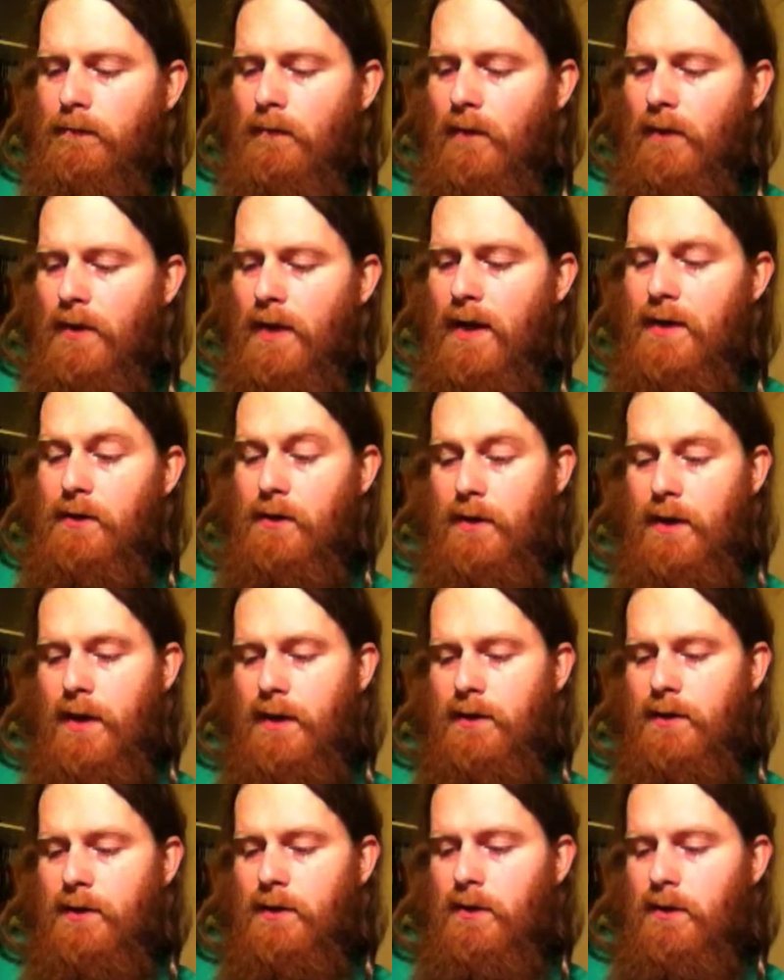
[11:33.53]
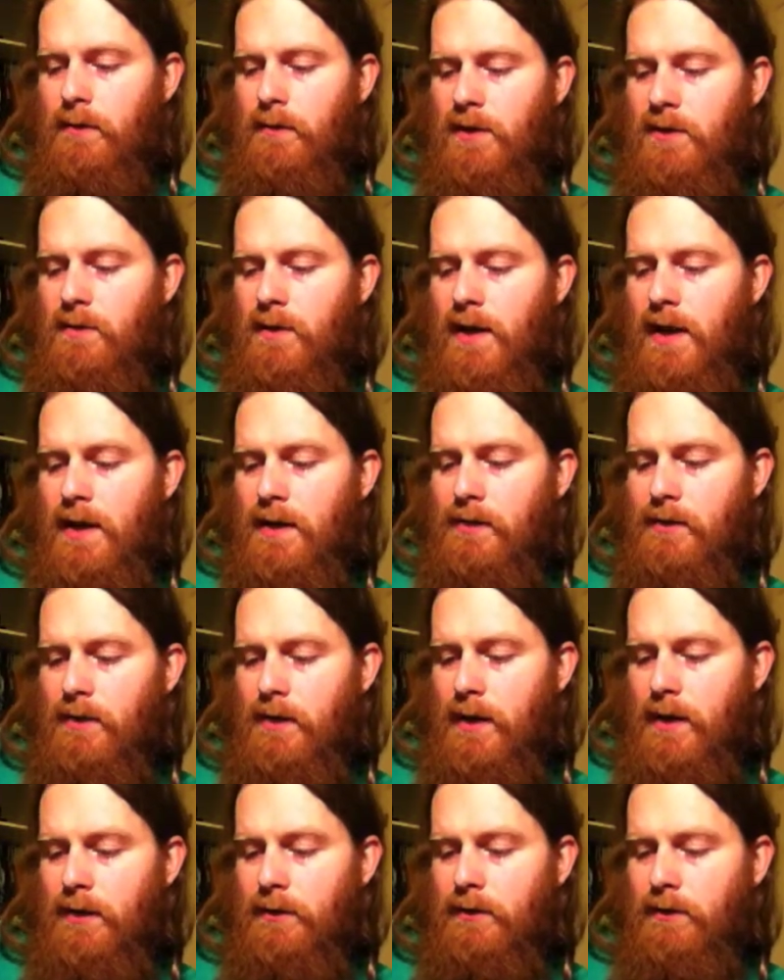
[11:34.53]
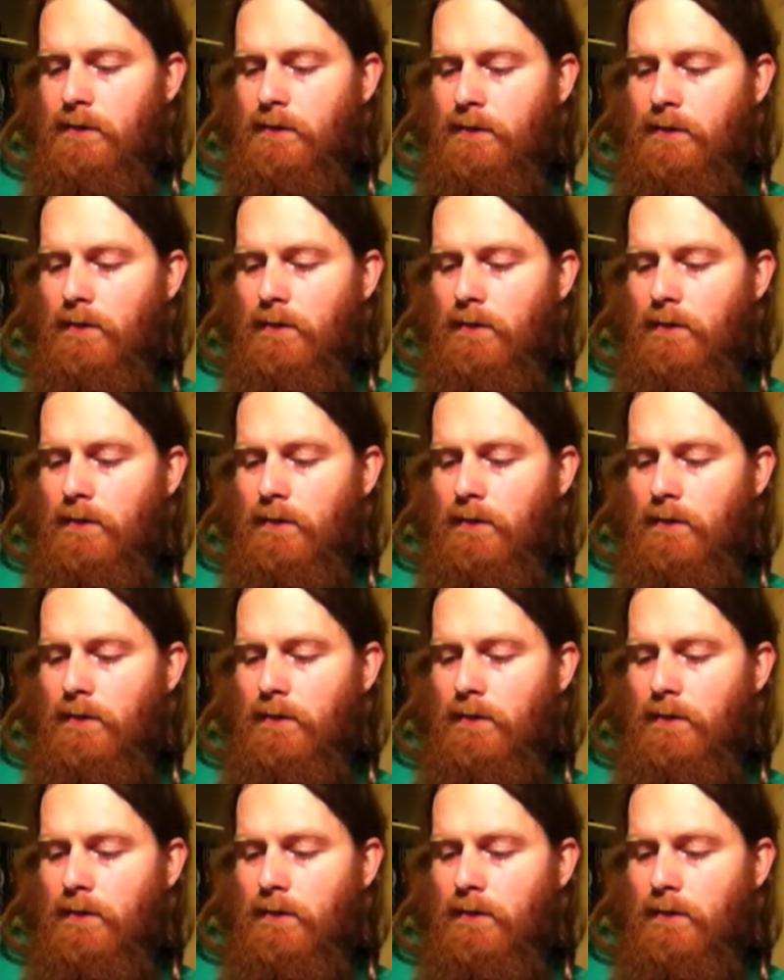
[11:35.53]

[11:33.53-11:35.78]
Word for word: With hazelnuts, so it must be hazelnuts.